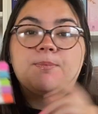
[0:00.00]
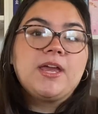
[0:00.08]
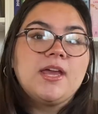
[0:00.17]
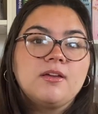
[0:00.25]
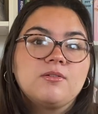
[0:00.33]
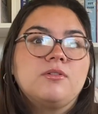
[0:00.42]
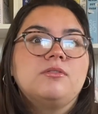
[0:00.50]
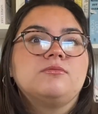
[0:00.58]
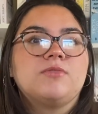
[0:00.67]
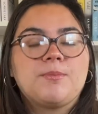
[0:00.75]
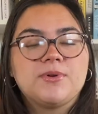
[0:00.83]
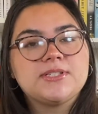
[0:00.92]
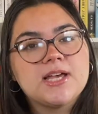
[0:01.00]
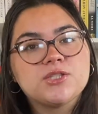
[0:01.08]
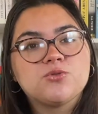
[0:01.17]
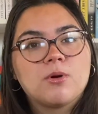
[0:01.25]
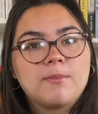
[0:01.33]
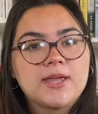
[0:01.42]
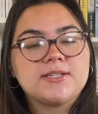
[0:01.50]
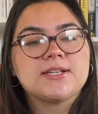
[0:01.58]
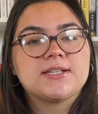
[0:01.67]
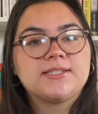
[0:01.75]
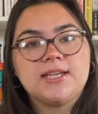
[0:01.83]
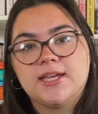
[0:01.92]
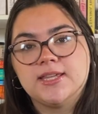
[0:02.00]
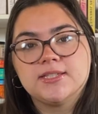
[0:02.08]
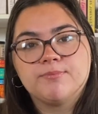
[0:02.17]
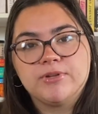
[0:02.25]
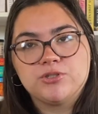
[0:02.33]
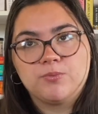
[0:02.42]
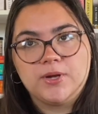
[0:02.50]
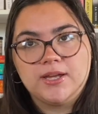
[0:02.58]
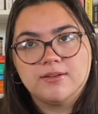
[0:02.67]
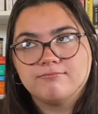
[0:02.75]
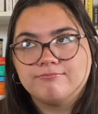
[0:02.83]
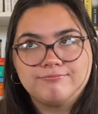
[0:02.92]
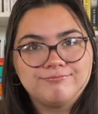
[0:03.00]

Pink represents romantic scenes between